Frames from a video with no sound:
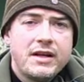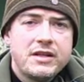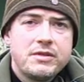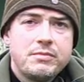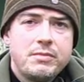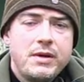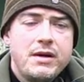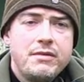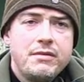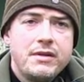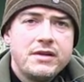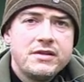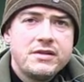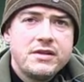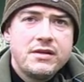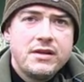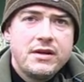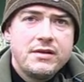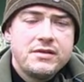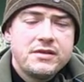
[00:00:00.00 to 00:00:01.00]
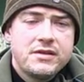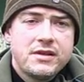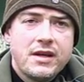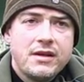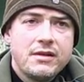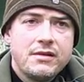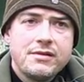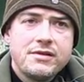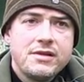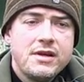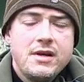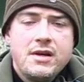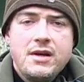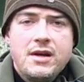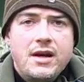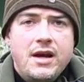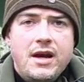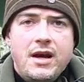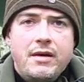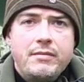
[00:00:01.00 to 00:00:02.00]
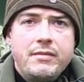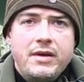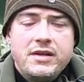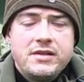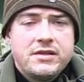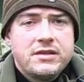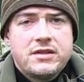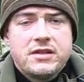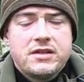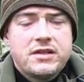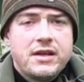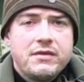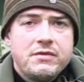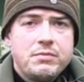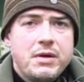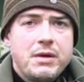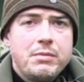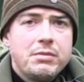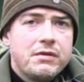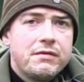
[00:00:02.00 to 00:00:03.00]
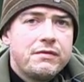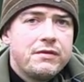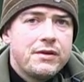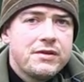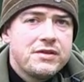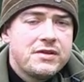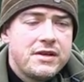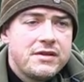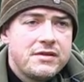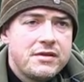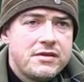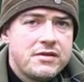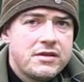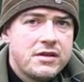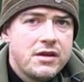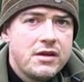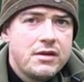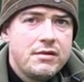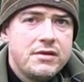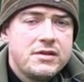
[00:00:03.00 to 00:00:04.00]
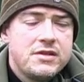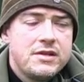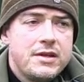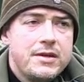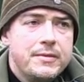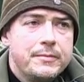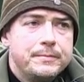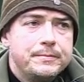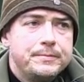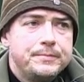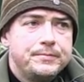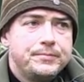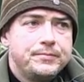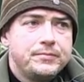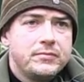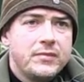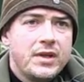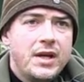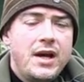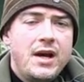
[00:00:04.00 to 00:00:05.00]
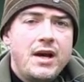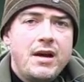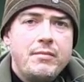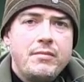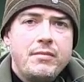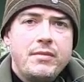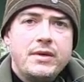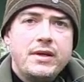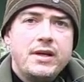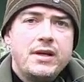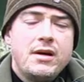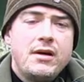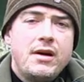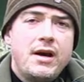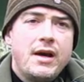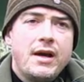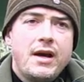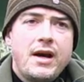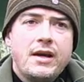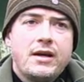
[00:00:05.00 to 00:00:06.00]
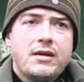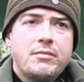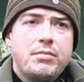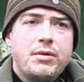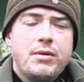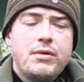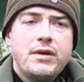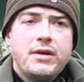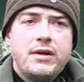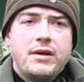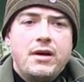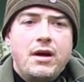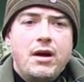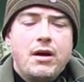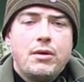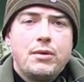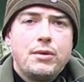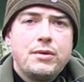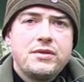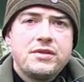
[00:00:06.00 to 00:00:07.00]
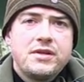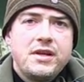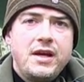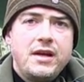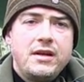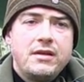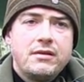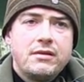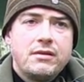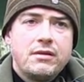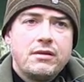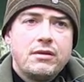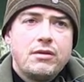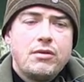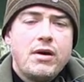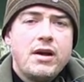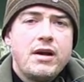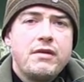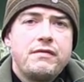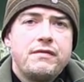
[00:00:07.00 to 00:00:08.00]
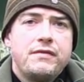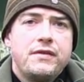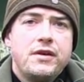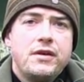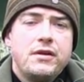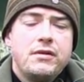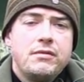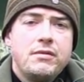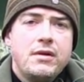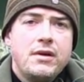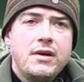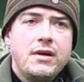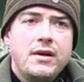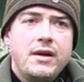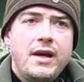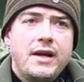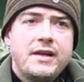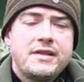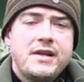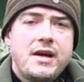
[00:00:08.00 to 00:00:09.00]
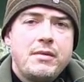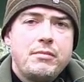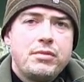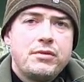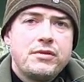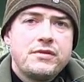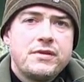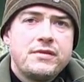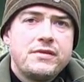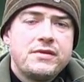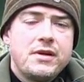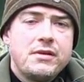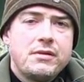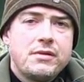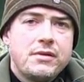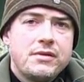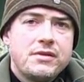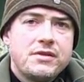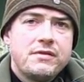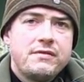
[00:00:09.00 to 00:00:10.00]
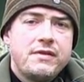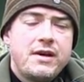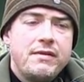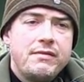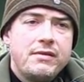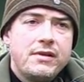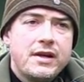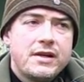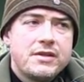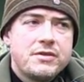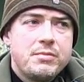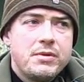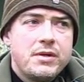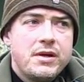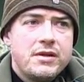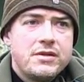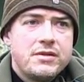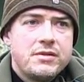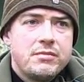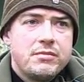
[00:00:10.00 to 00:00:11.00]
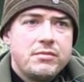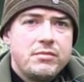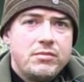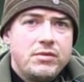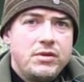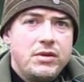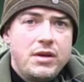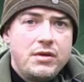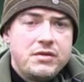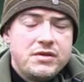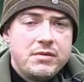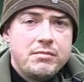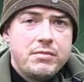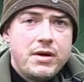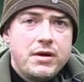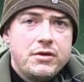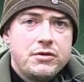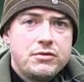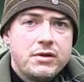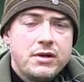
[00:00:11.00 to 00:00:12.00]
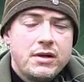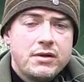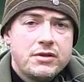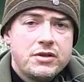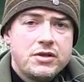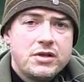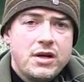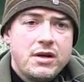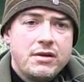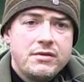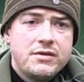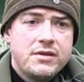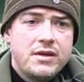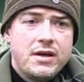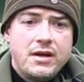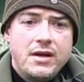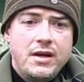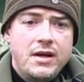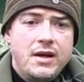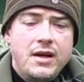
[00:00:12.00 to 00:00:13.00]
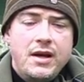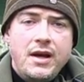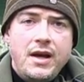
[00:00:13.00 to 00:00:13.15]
experience in those skills just gives people a false sense of security. You know, I could point holes in quite a few examples of so-called survival experts using bow drill on shows that,